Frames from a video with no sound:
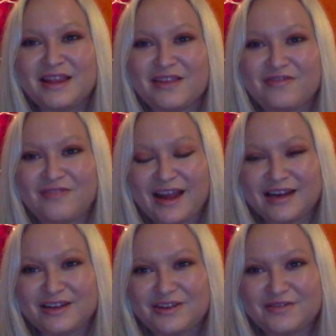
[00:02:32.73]
the
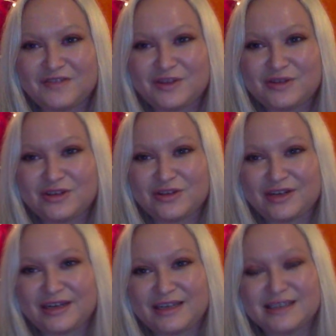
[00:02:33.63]
final few
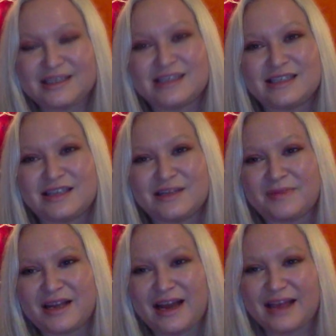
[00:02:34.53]
degrees. This is going
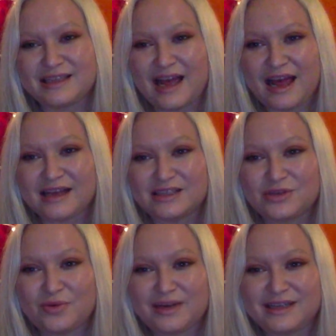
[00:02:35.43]
to connect at
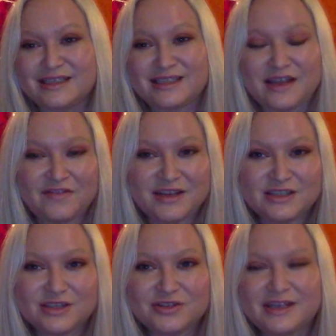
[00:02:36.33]
27
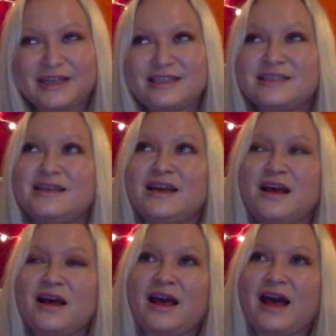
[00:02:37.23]
degrees.
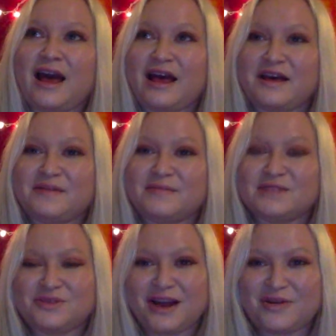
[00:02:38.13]

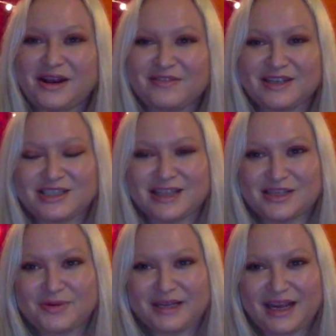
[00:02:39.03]
So not quite reaching that
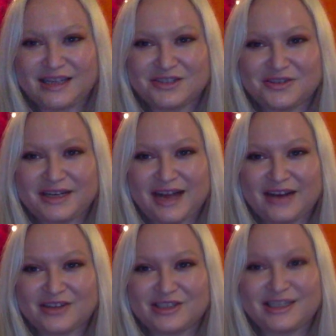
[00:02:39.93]
28 degree
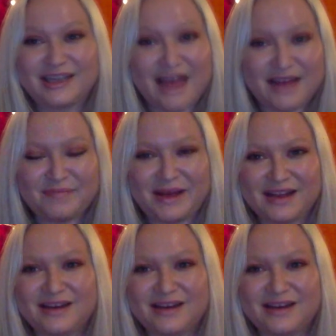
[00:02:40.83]
energy yet, but